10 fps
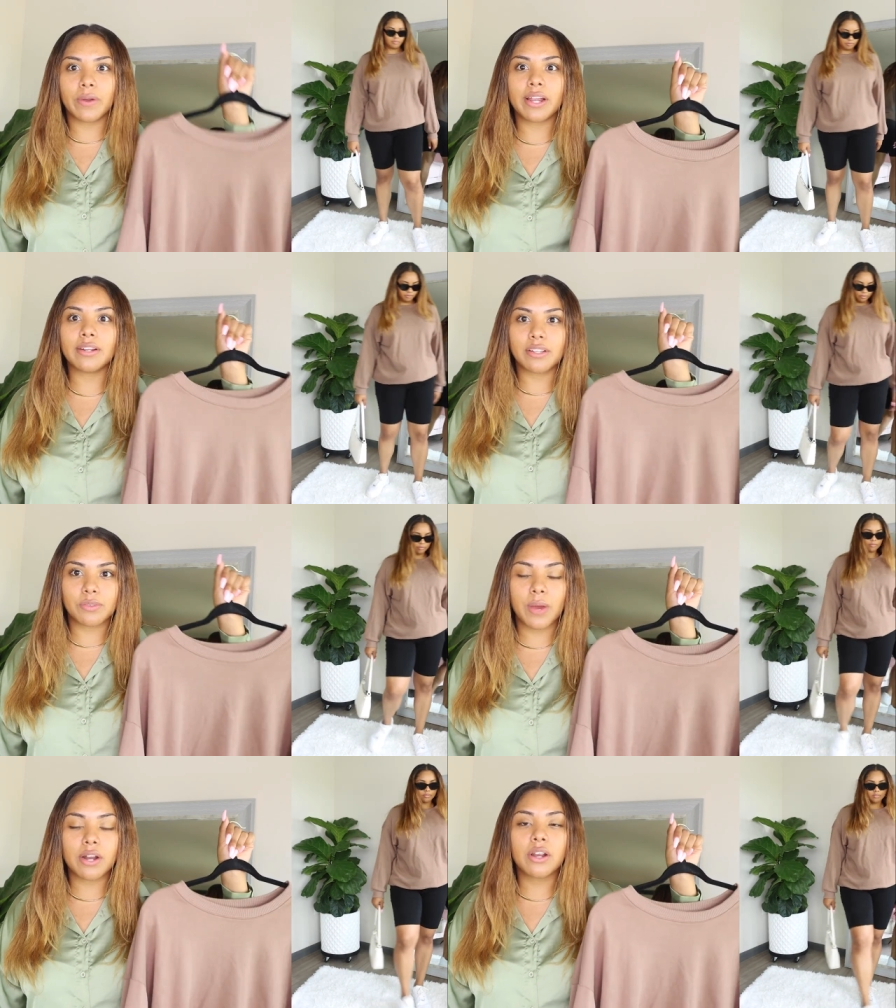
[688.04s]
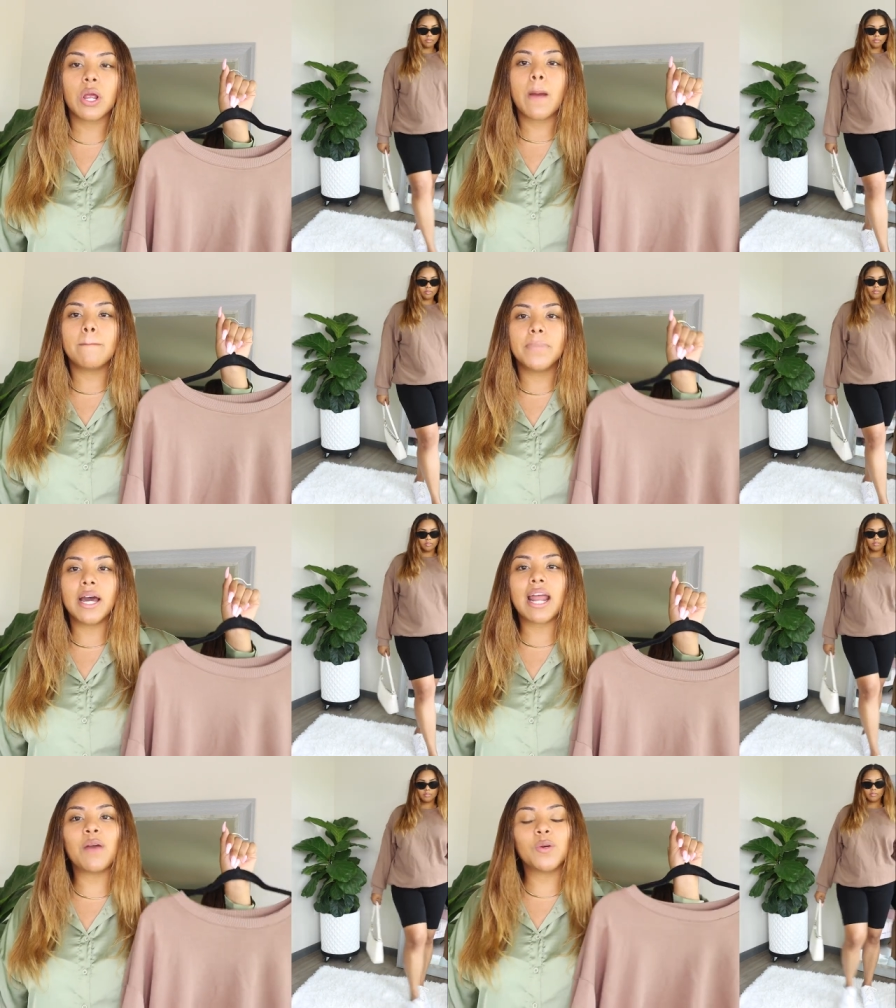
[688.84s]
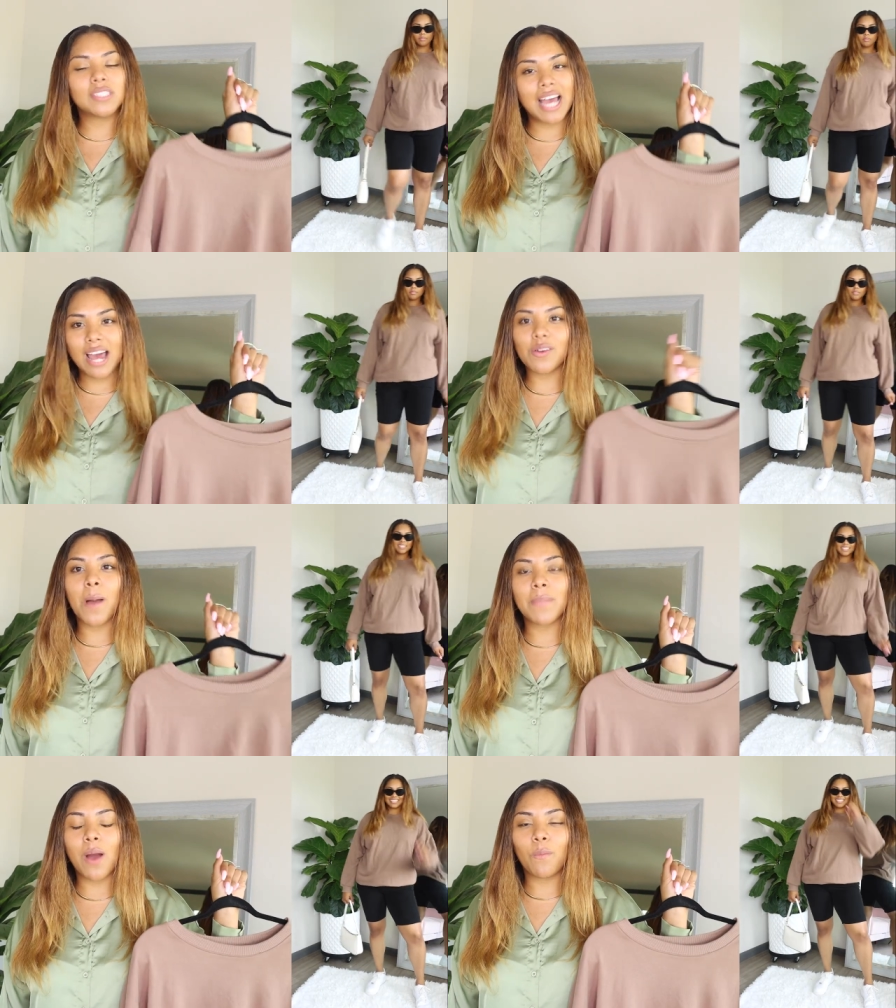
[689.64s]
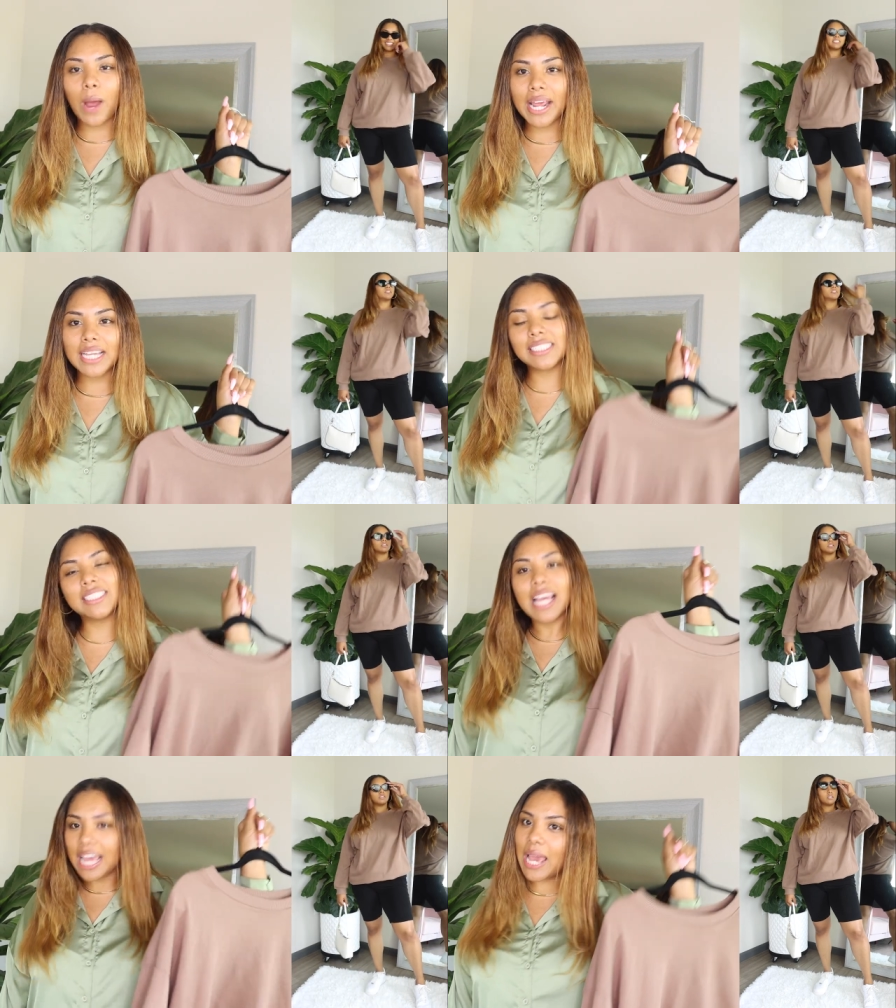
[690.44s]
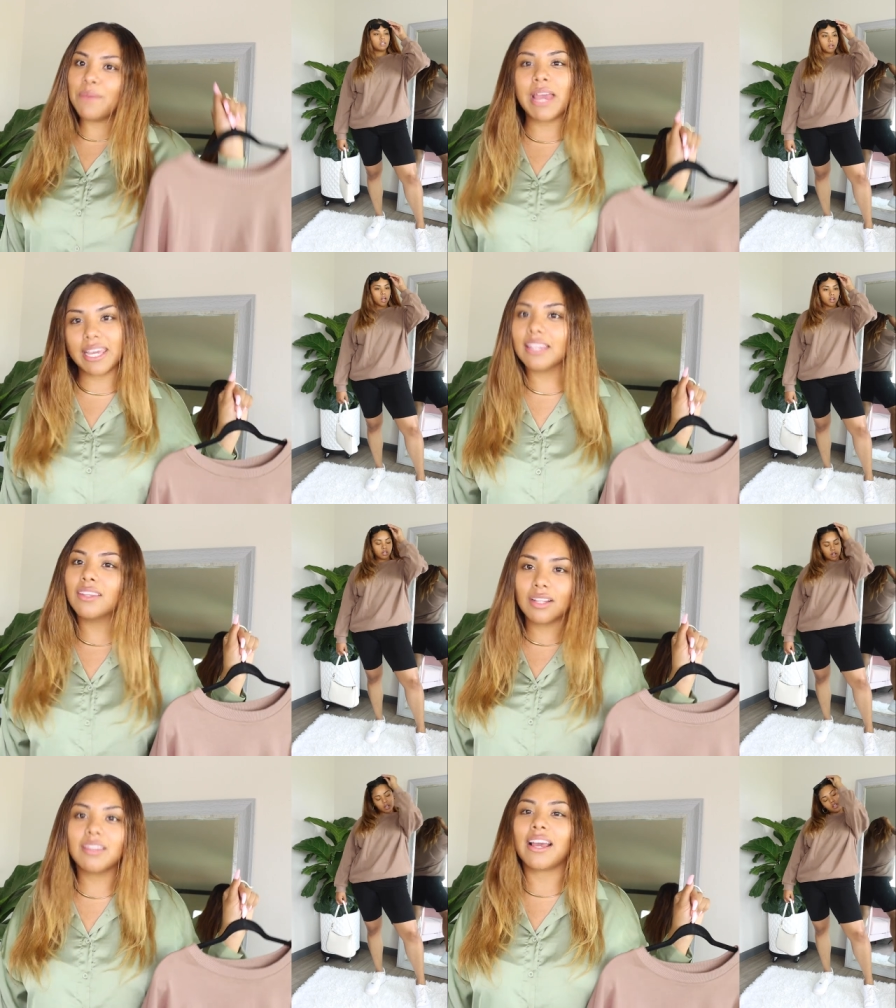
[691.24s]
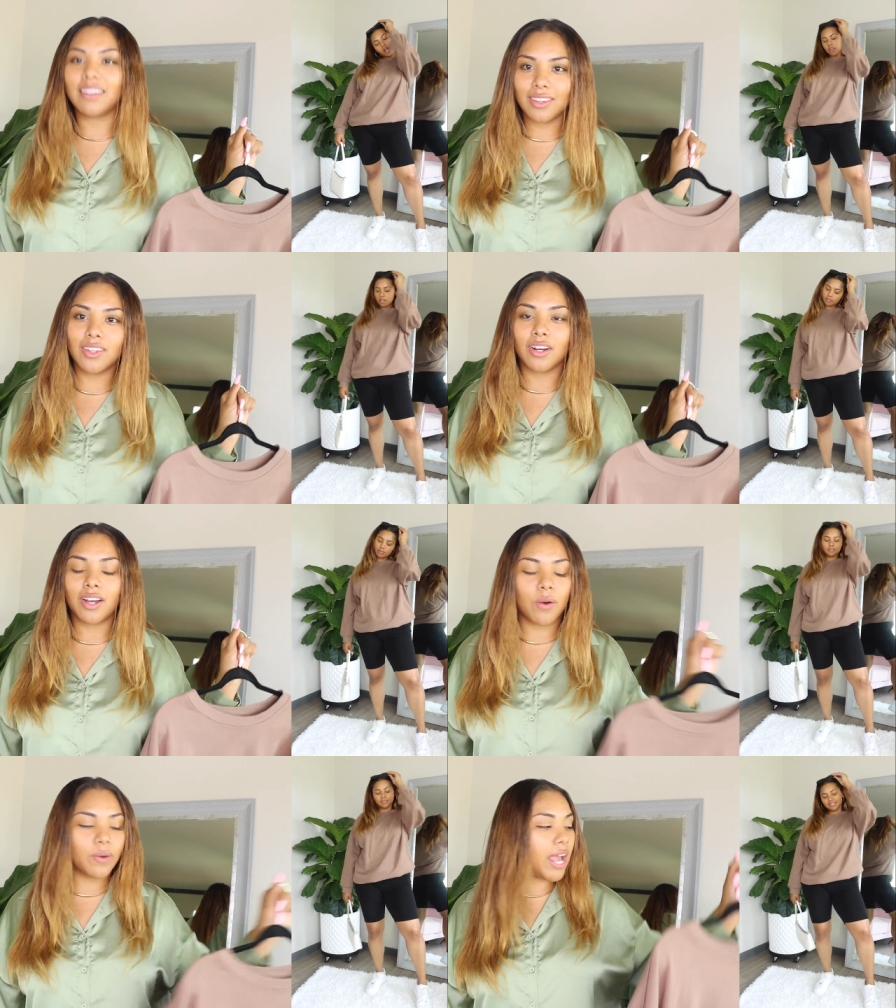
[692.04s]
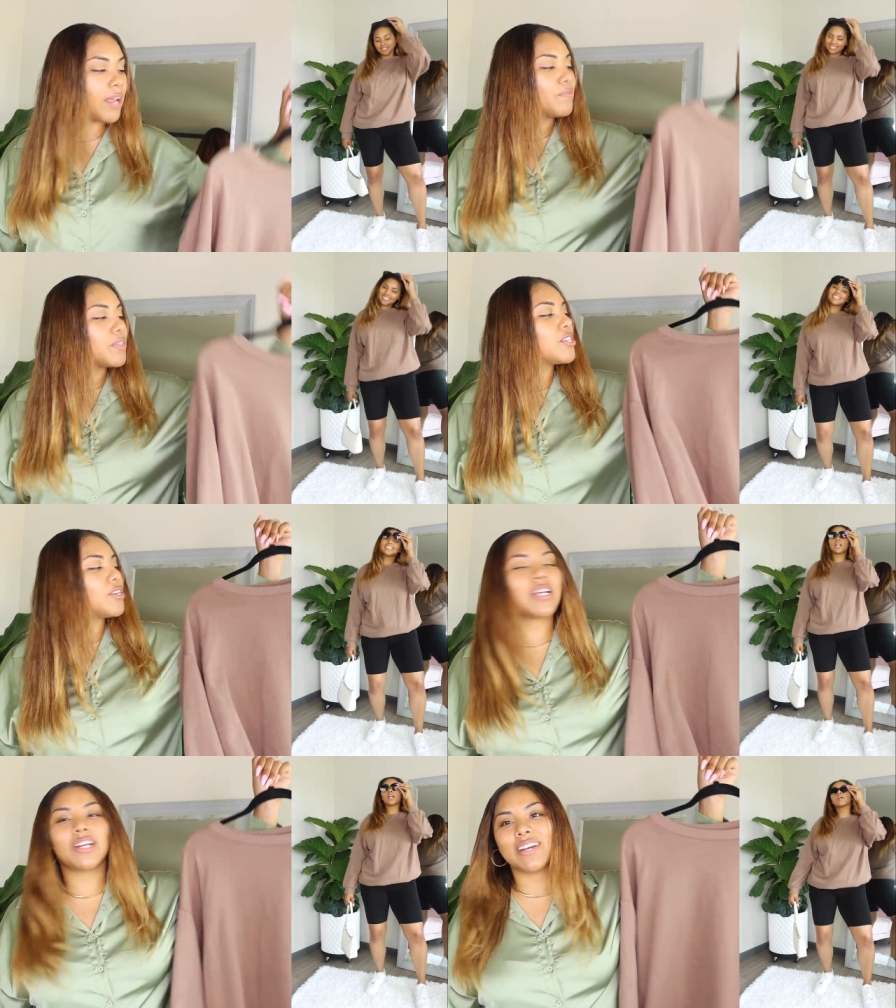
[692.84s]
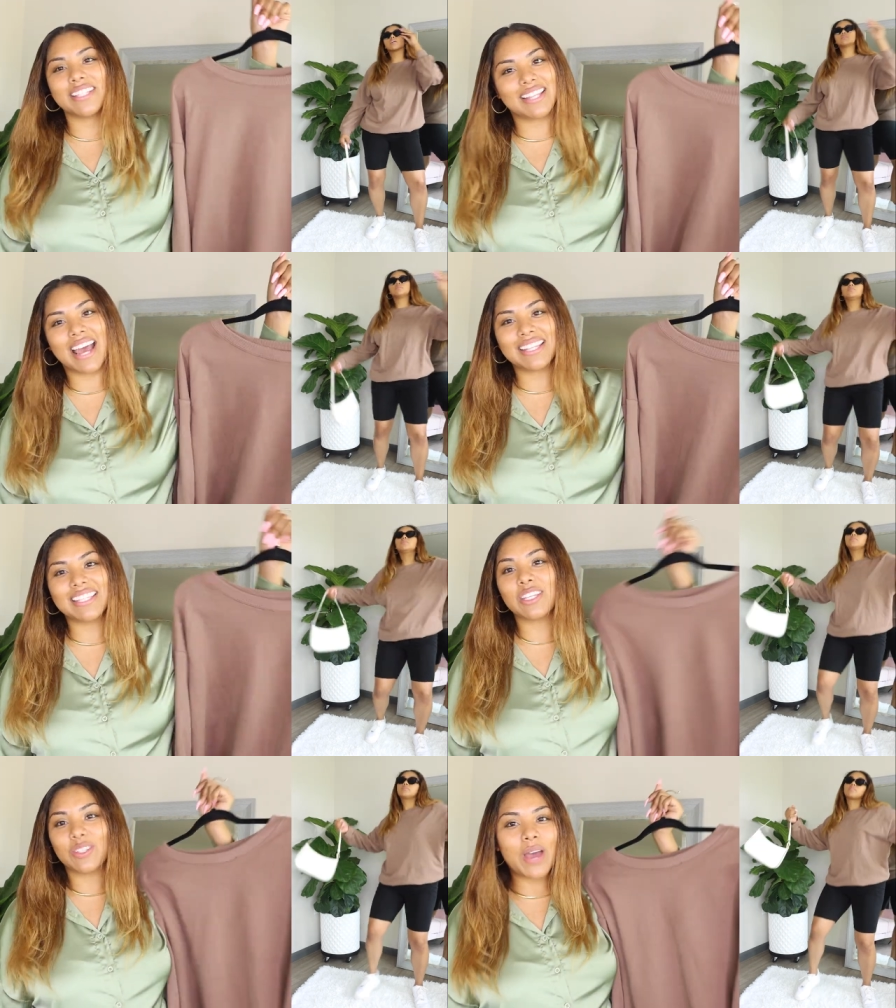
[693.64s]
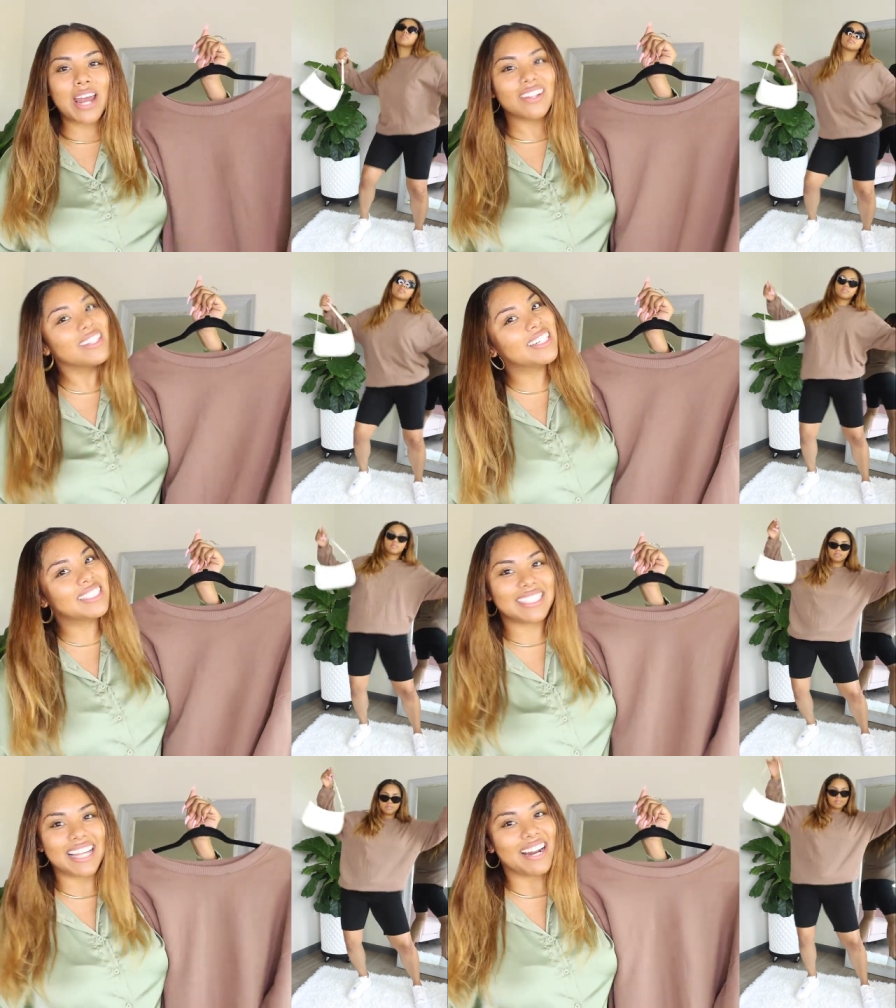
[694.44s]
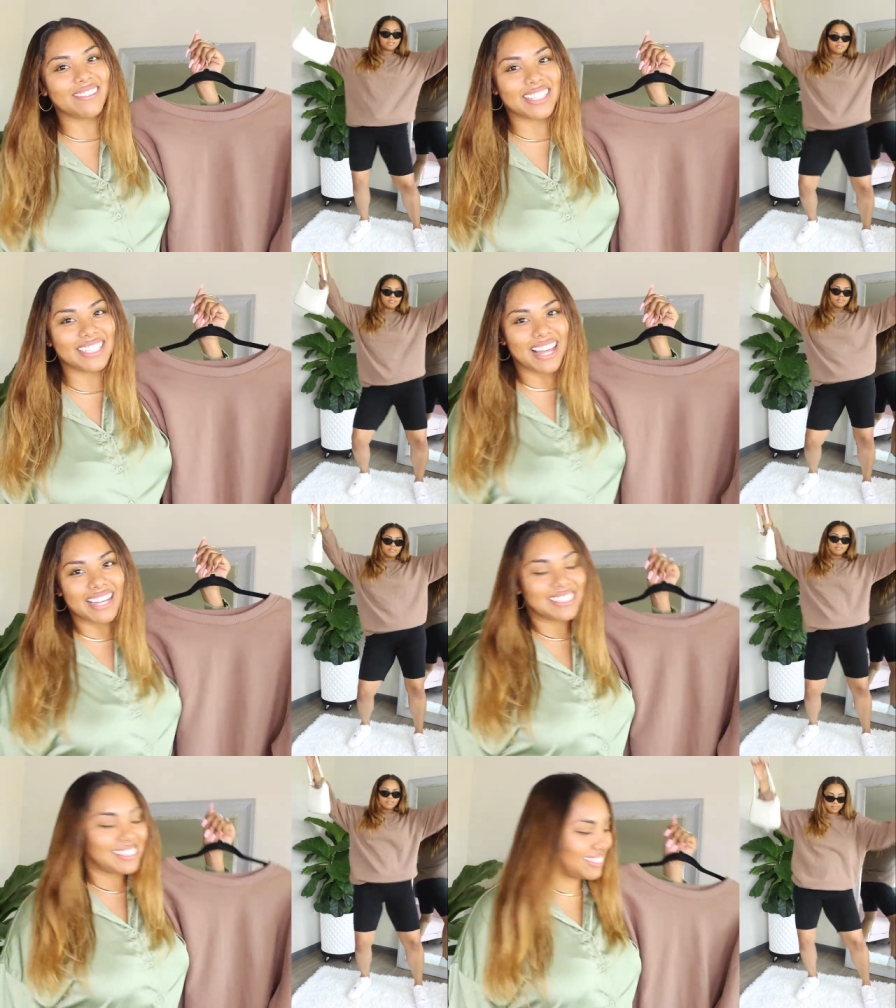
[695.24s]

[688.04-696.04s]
wearing this sweater, but I will tie it around my waist and make it look like a look, okay? So anyways, that's the sweater looks that I really liked.